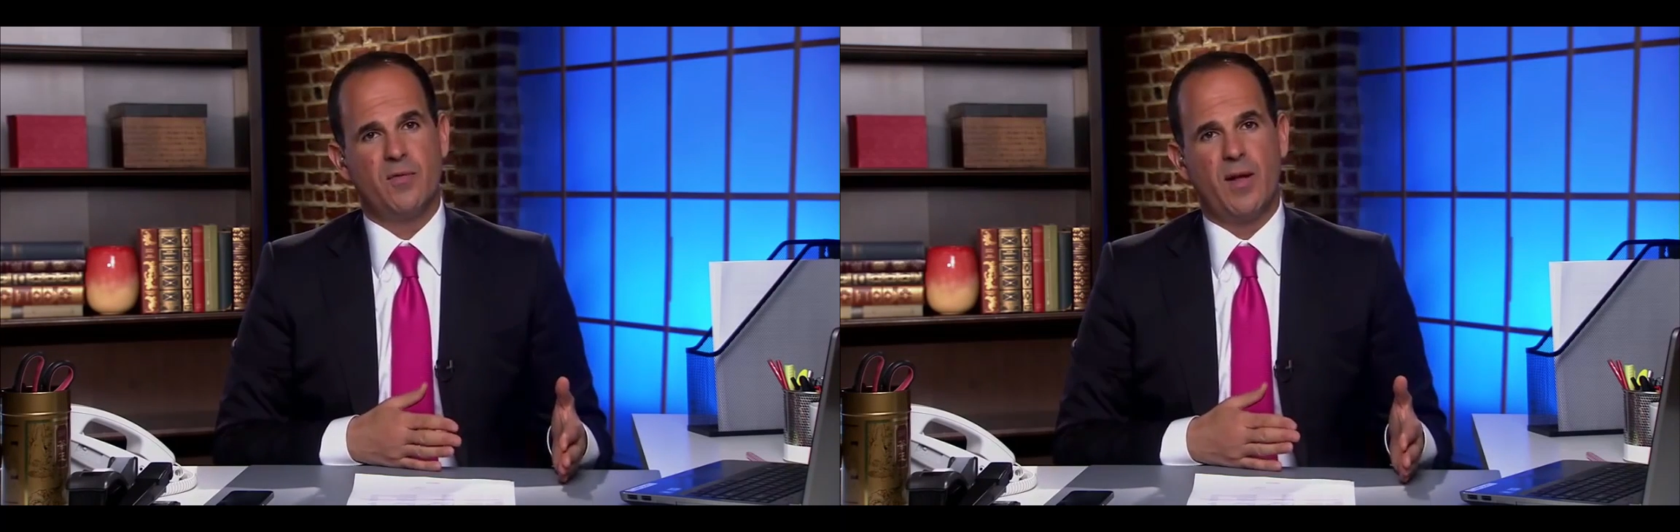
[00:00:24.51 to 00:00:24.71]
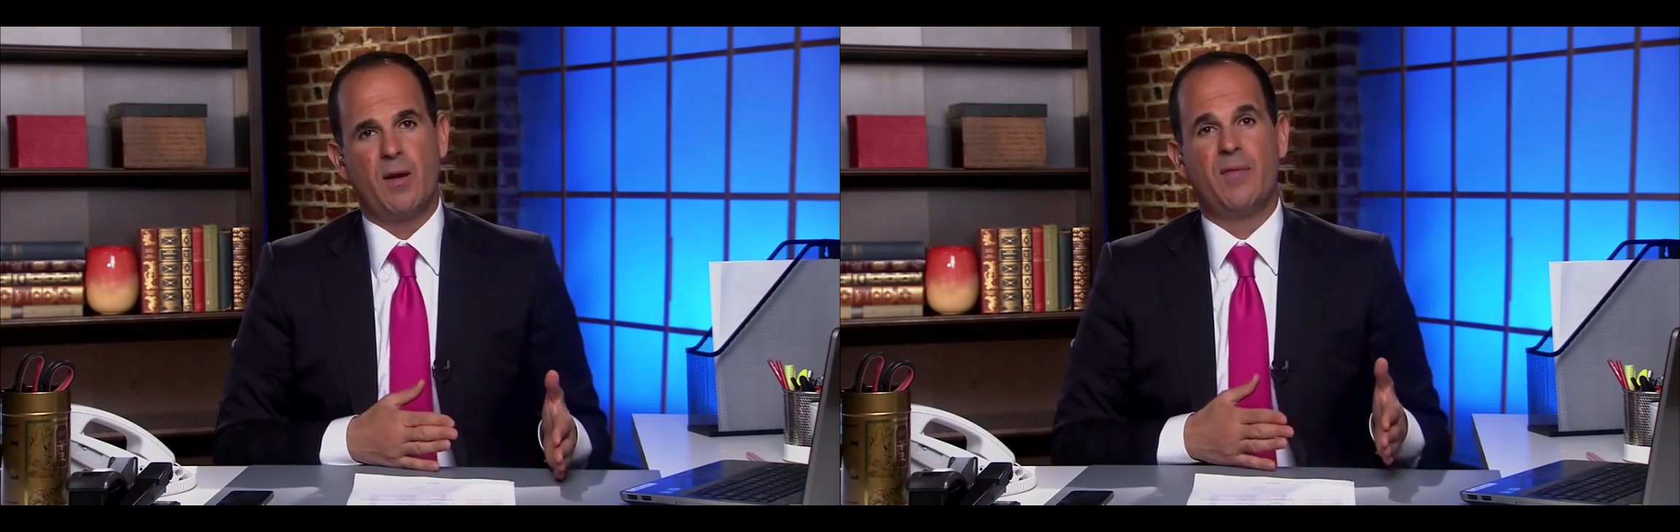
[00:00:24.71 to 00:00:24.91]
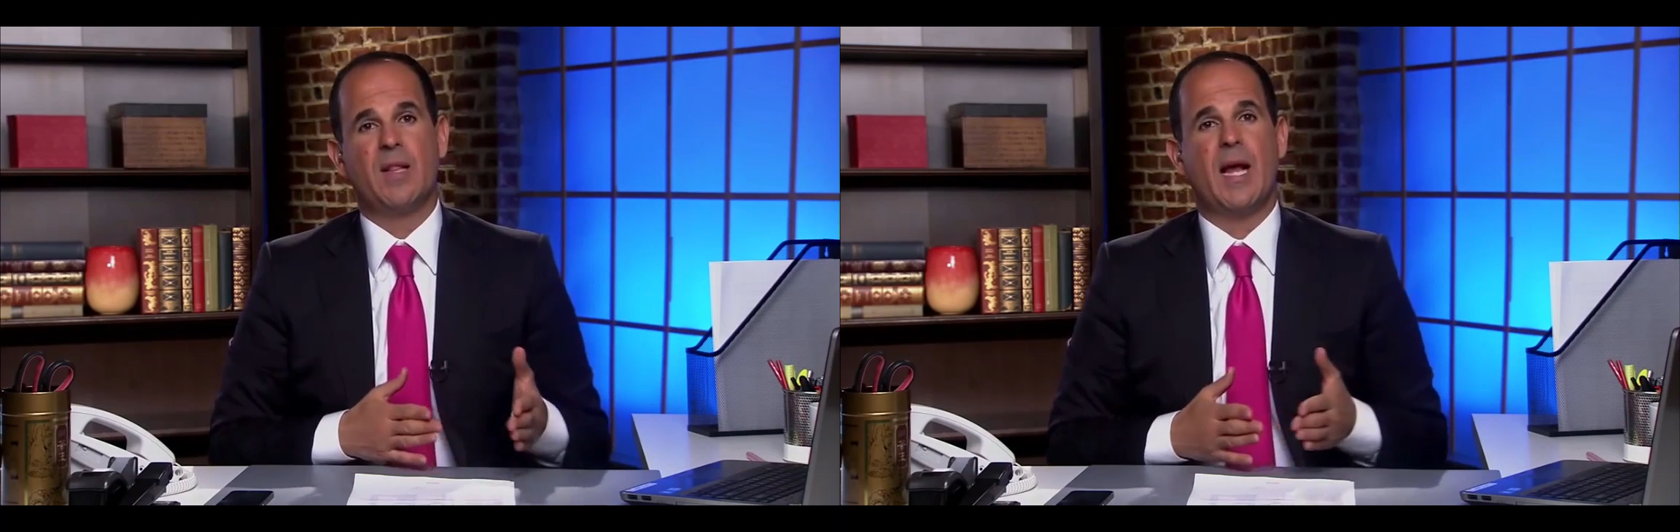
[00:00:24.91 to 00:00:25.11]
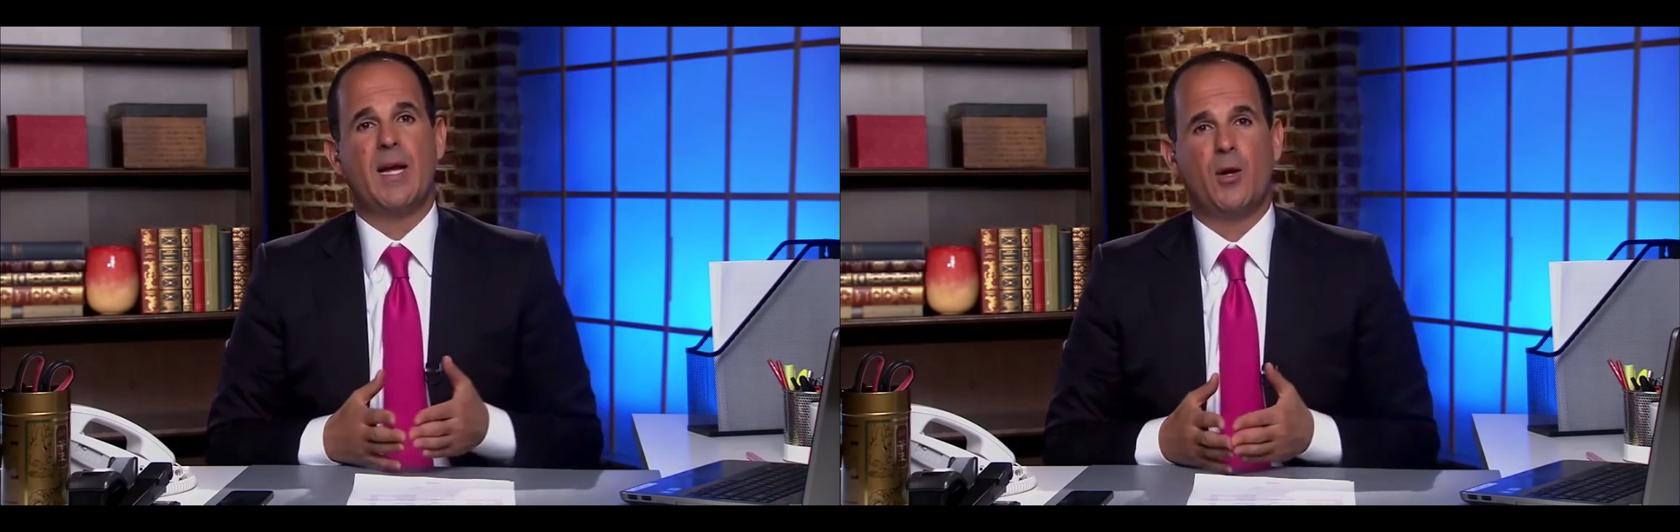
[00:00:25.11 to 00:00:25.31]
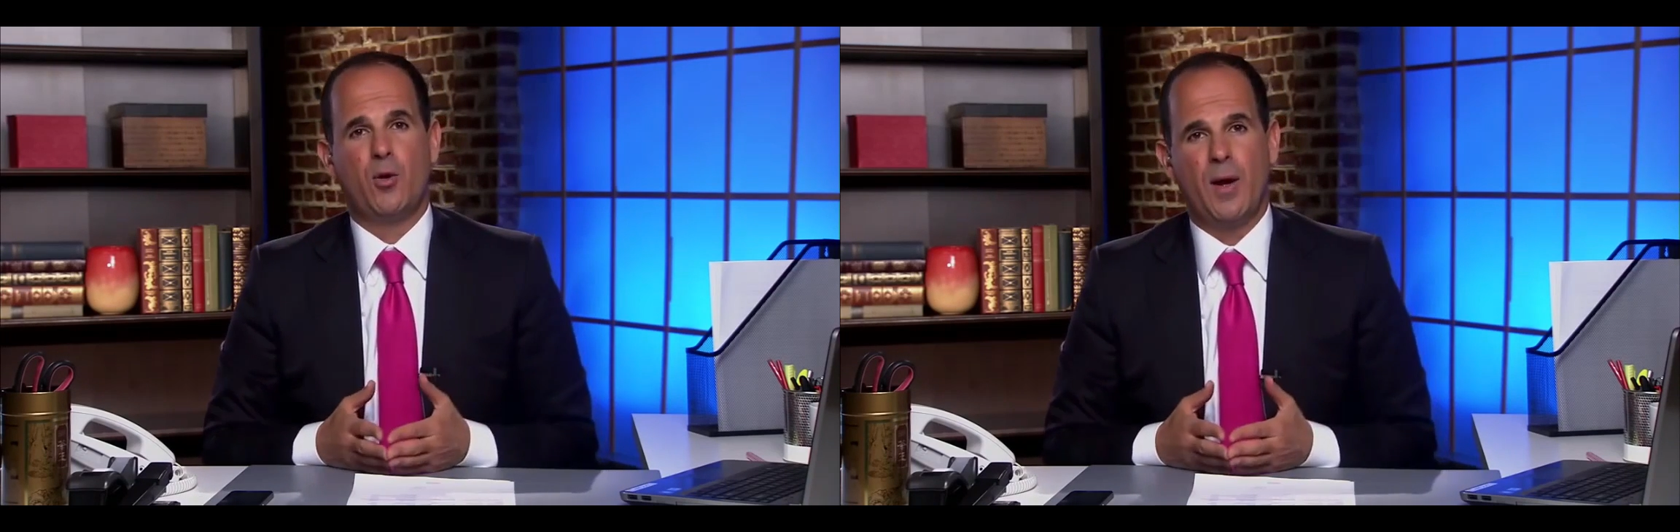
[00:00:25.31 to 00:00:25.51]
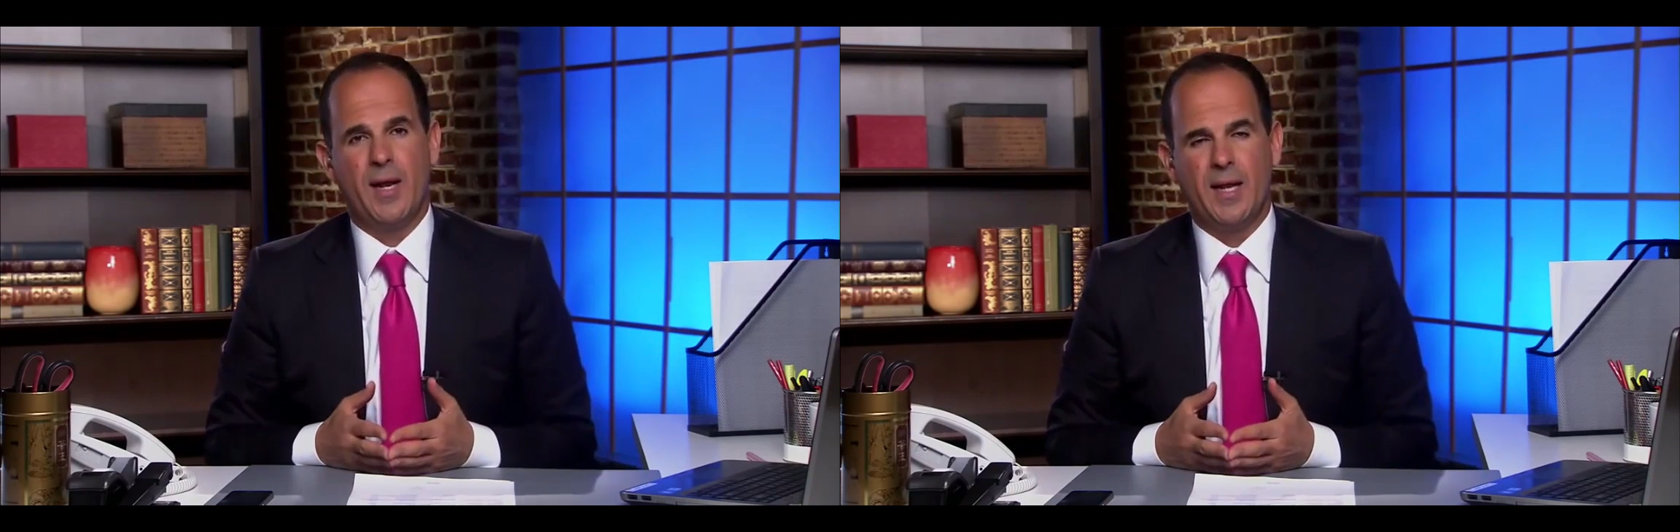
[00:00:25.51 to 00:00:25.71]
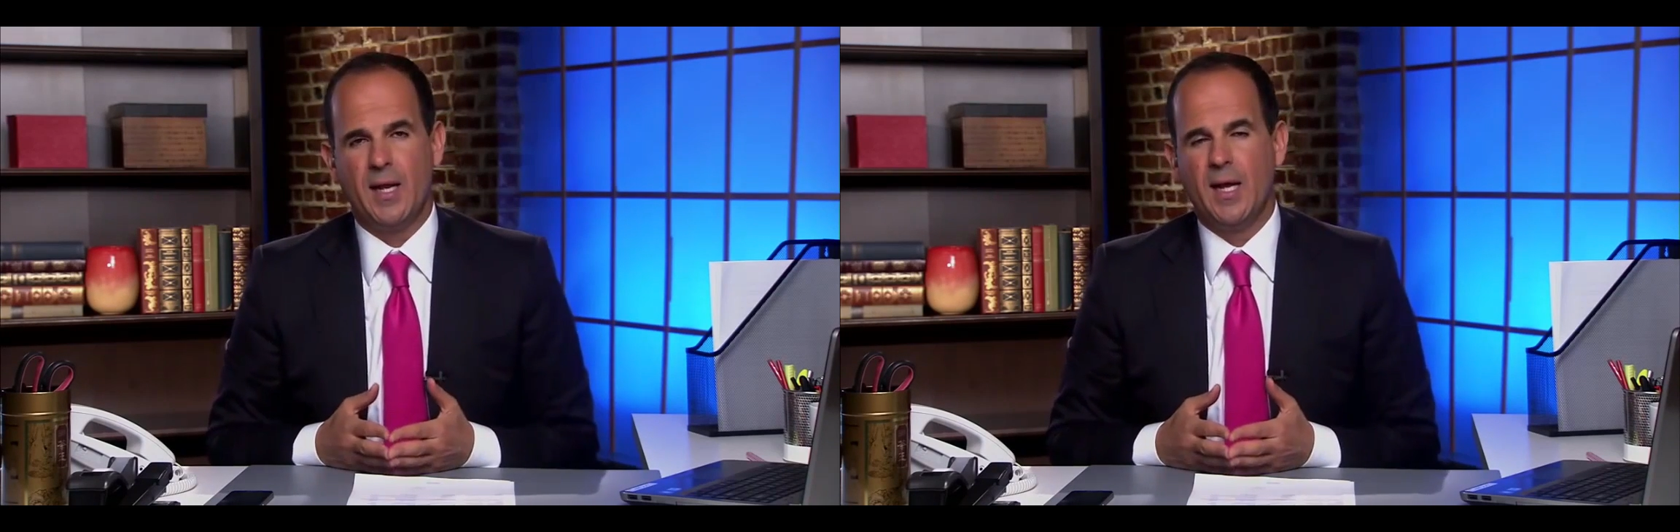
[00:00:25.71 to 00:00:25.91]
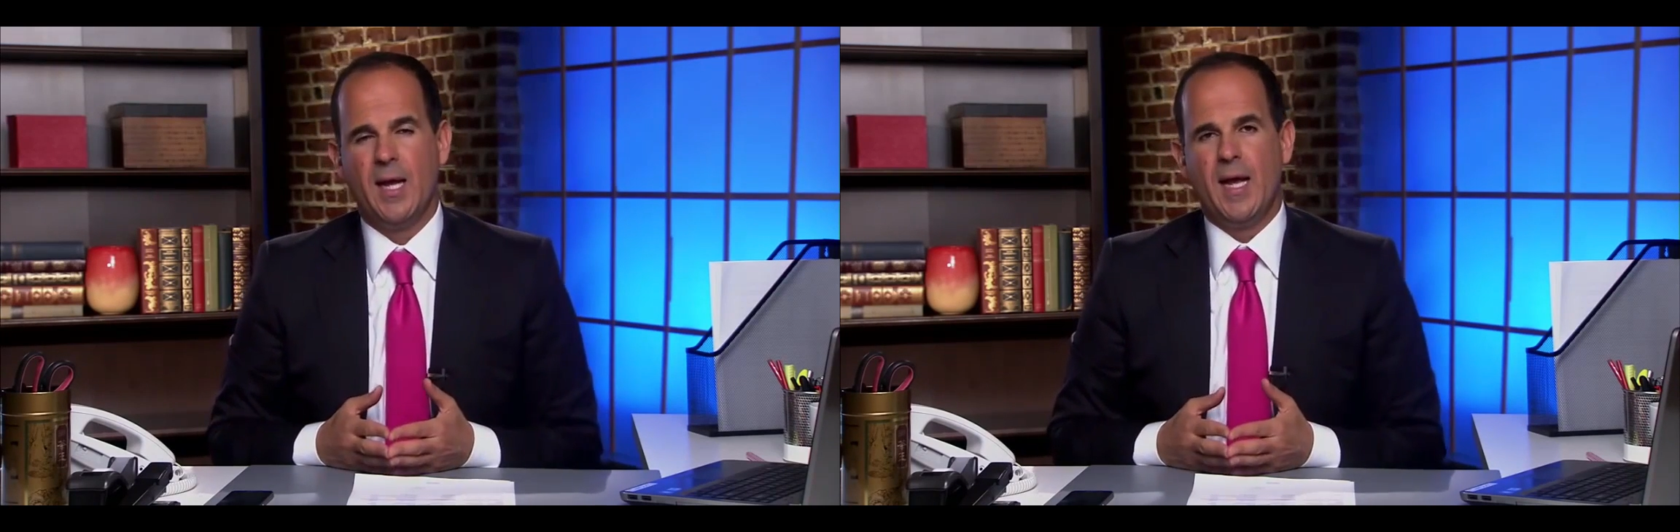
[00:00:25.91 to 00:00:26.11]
they don't have a line of credit.